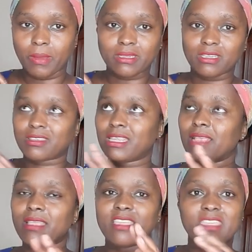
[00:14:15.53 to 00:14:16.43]
But it's
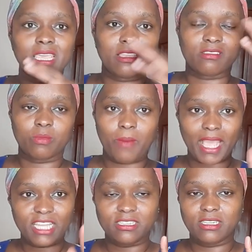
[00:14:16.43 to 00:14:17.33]
just, I think it's
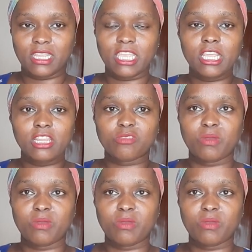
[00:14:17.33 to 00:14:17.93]
market in English,